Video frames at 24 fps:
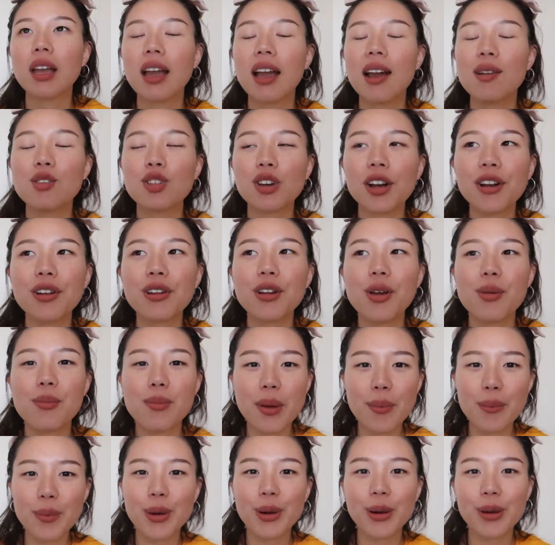I'm trying to
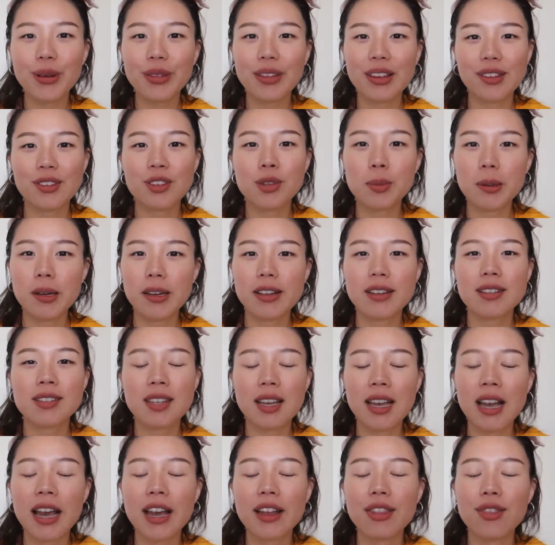remember the experience I
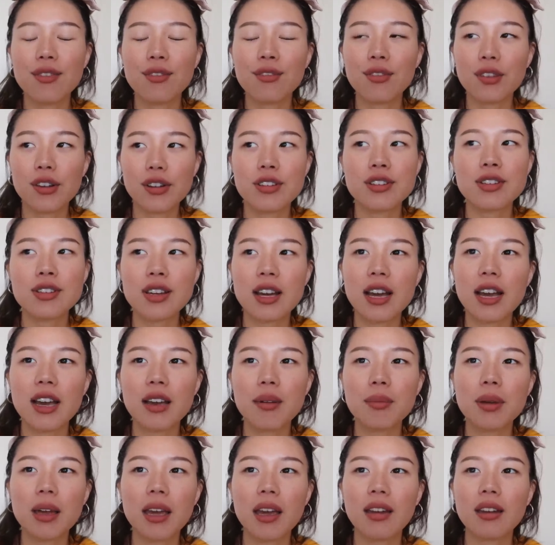had the first
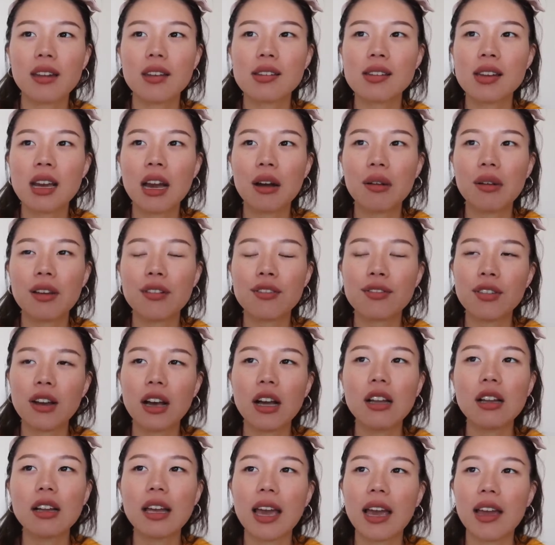time and how I
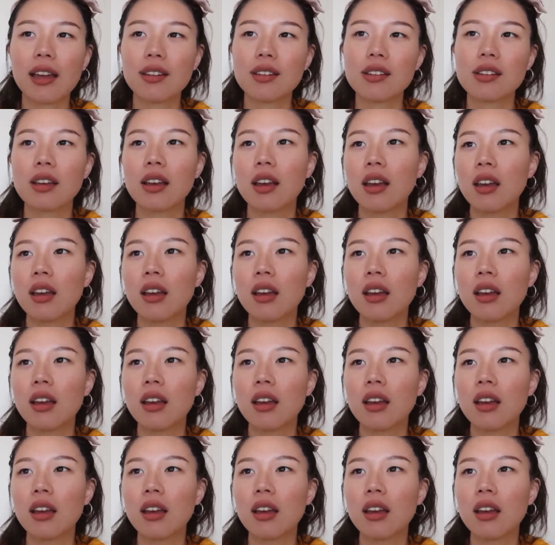felt, and